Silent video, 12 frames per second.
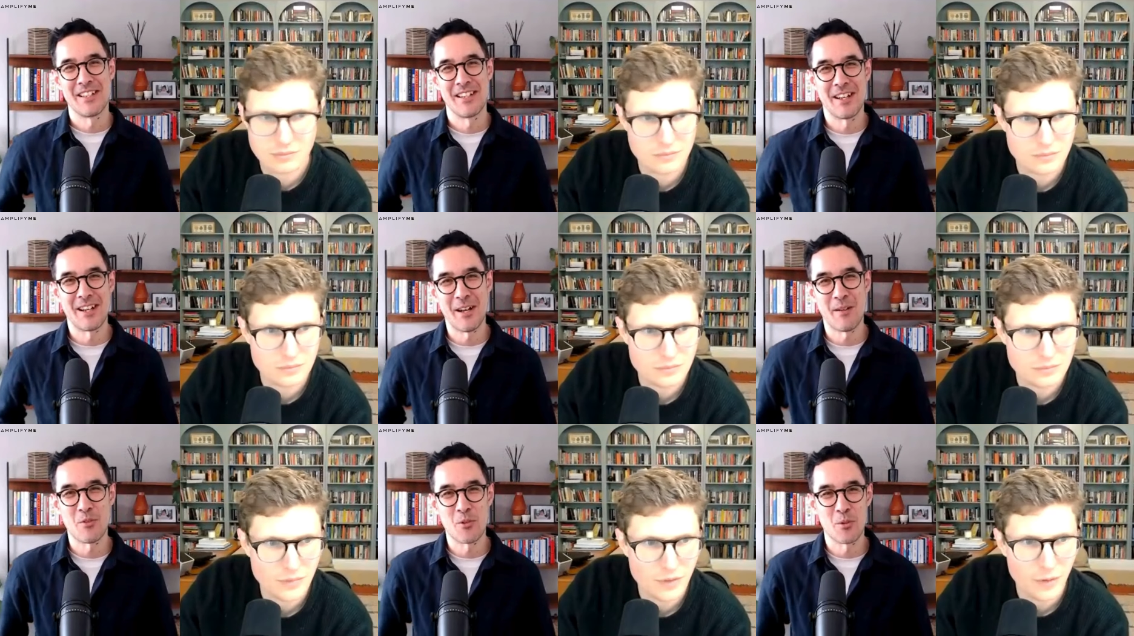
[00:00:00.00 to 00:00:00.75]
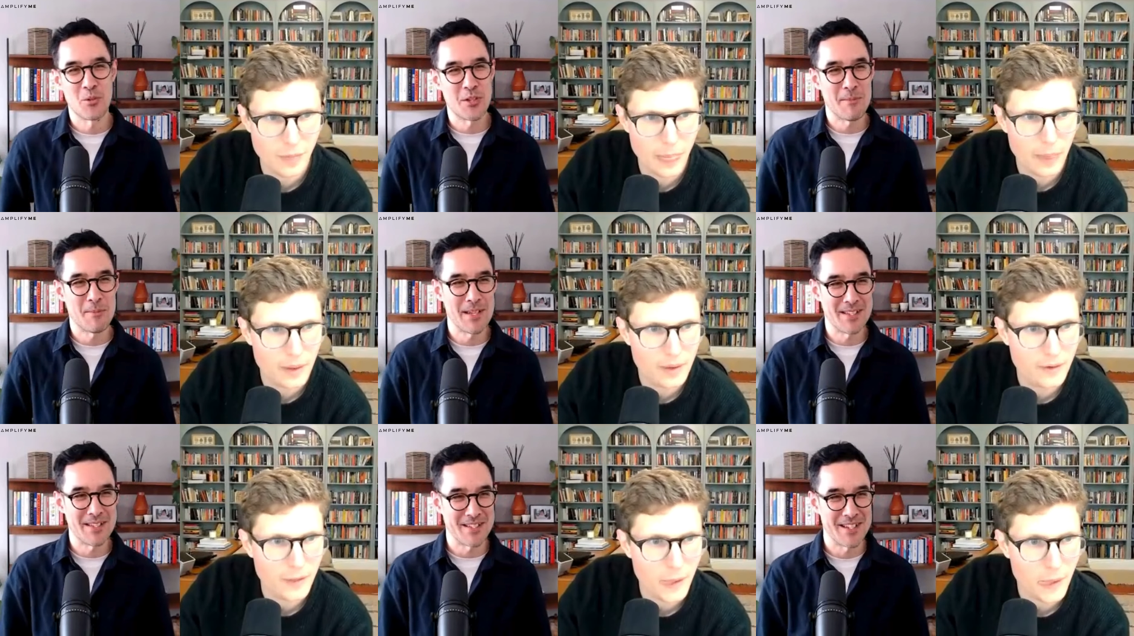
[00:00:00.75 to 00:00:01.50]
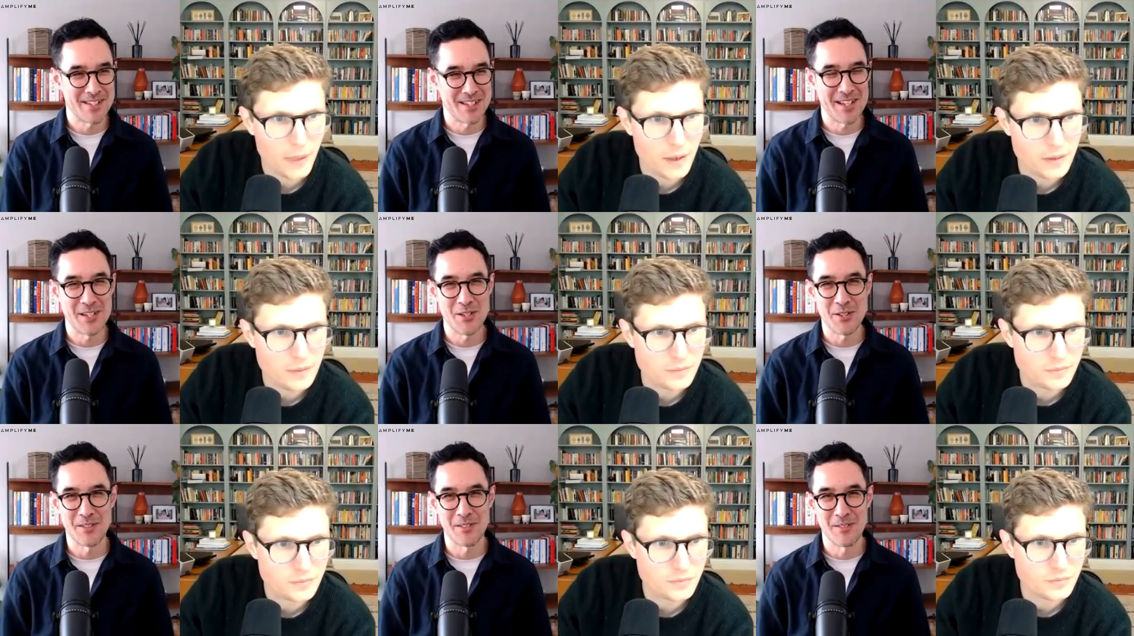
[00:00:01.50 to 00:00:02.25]
Speaker 1: Uh, I'm sure J P is a
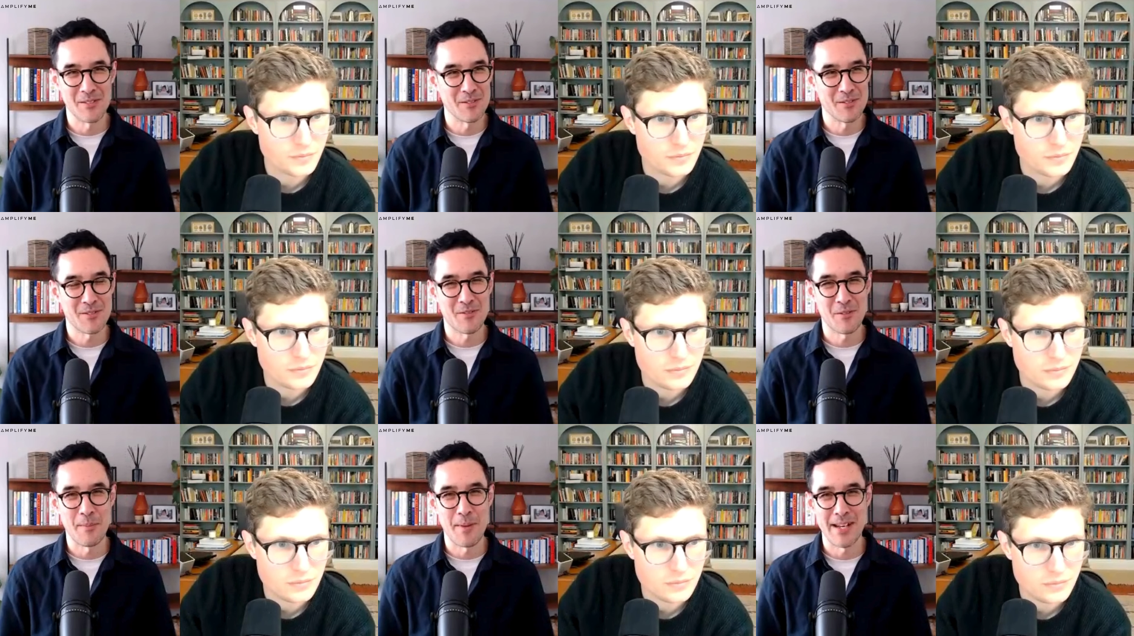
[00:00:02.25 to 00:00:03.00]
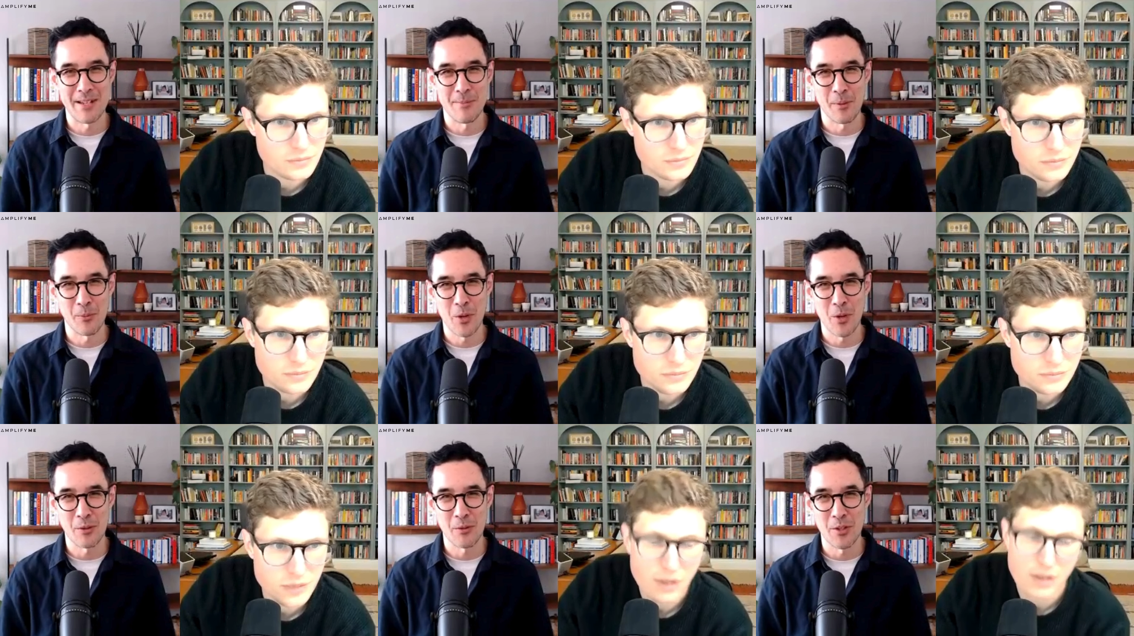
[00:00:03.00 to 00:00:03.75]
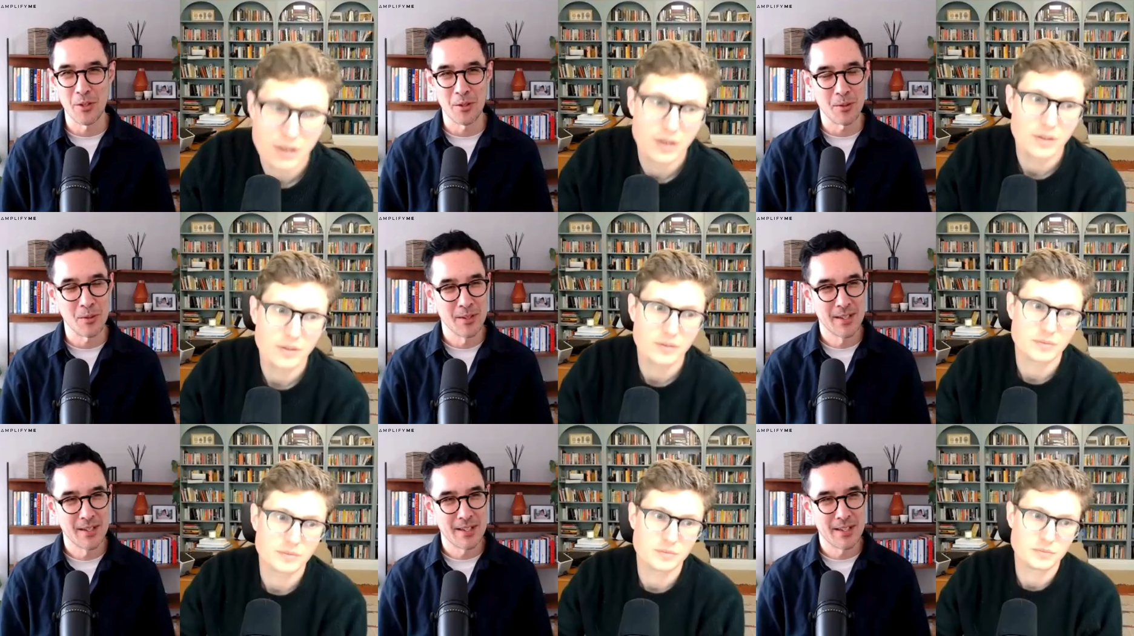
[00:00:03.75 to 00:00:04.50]
destination for many, but what I'll do
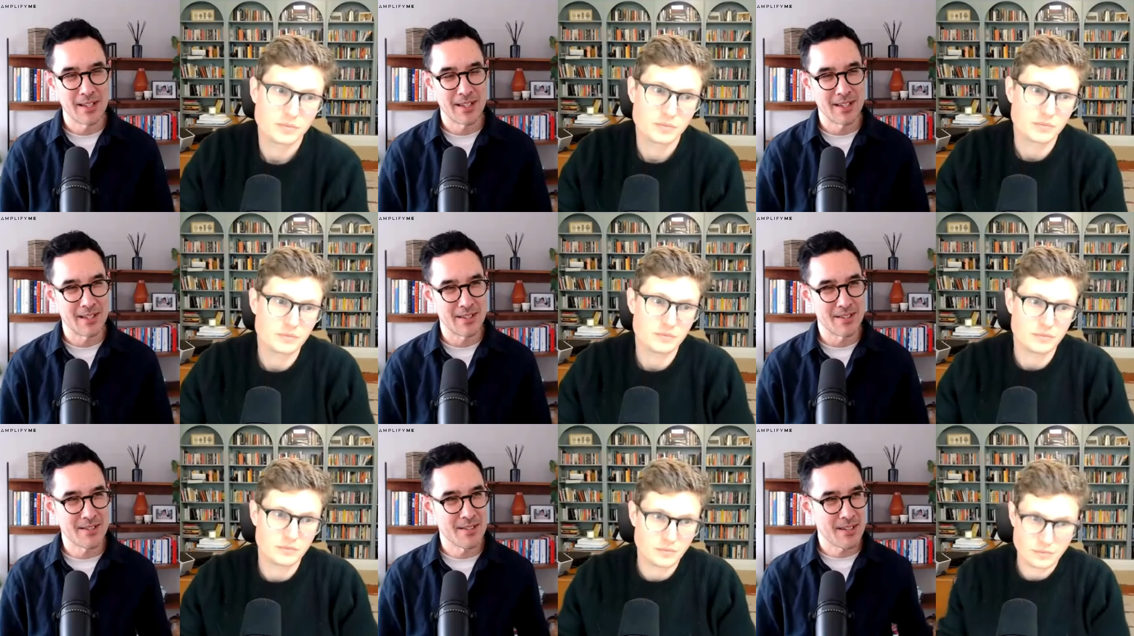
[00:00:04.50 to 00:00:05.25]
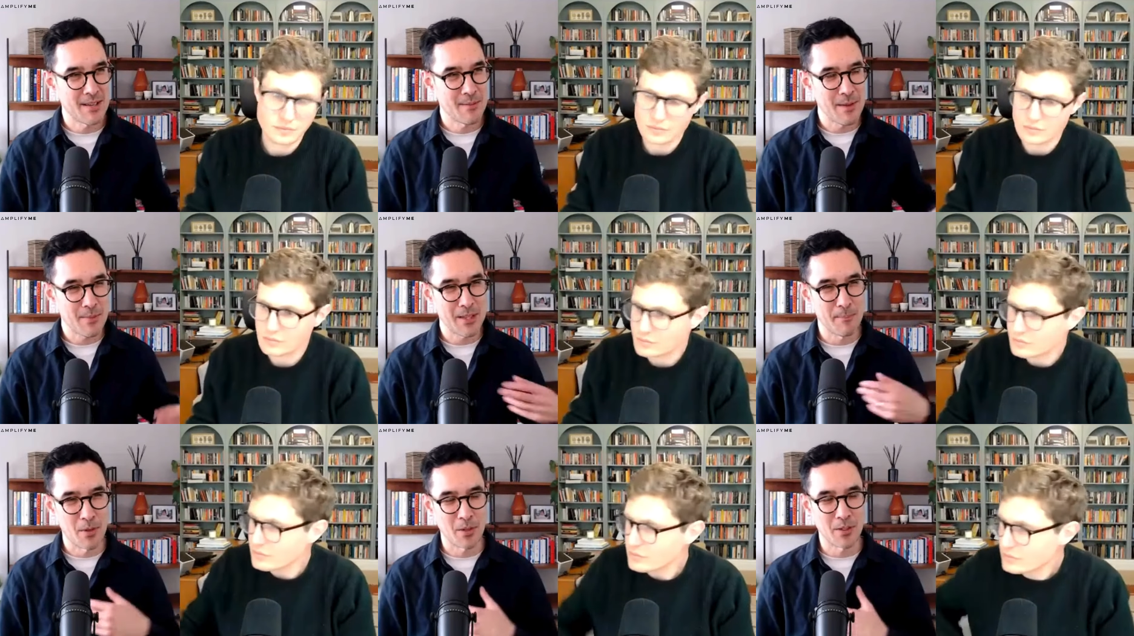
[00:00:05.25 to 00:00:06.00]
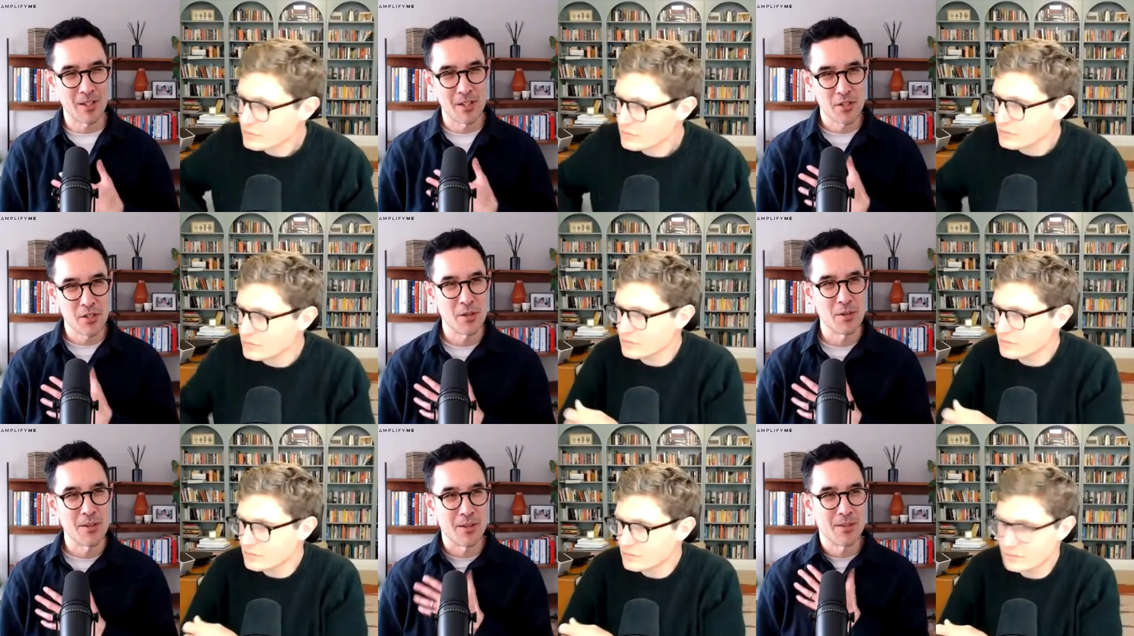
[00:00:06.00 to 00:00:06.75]
is, yeah, maybe in the podcast
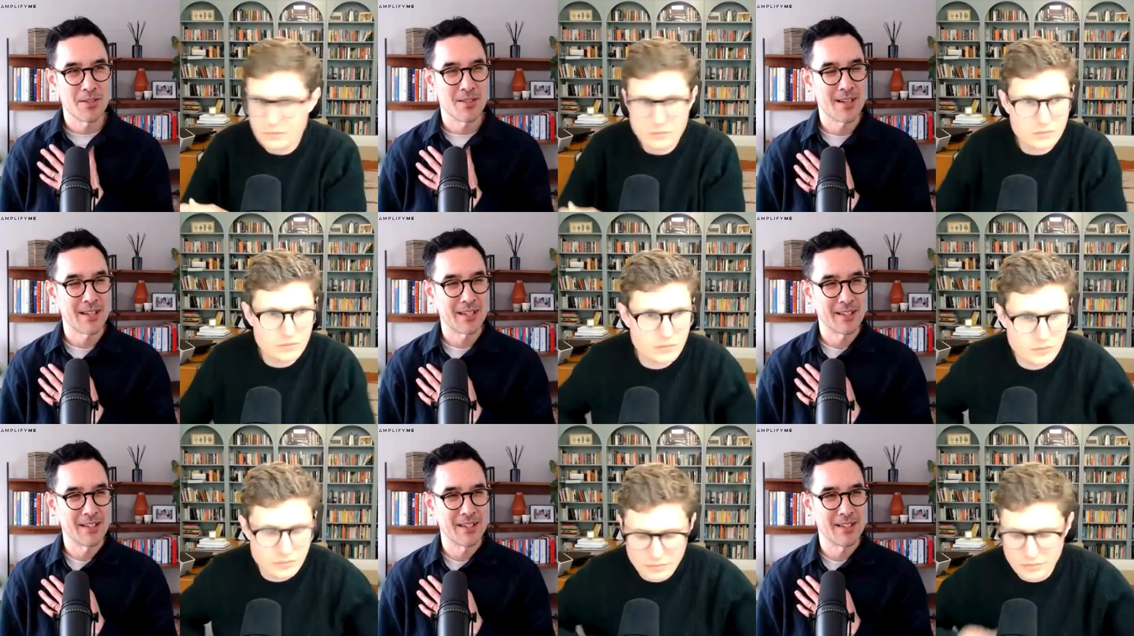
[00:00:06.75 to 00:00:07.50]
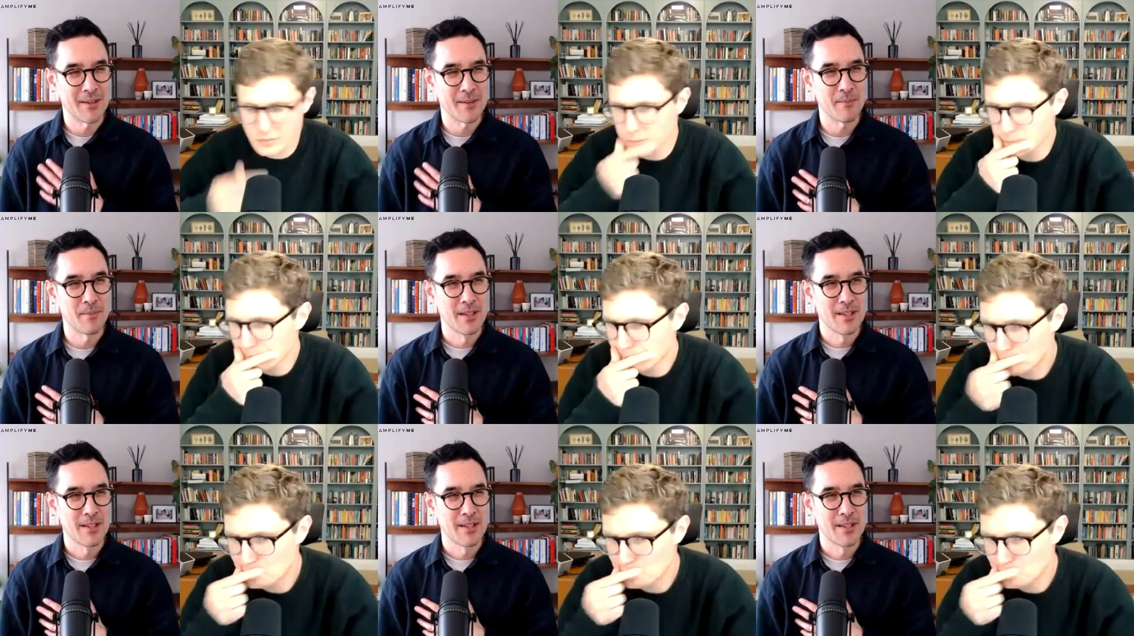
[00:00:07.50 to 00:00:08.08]
show notes, I can um,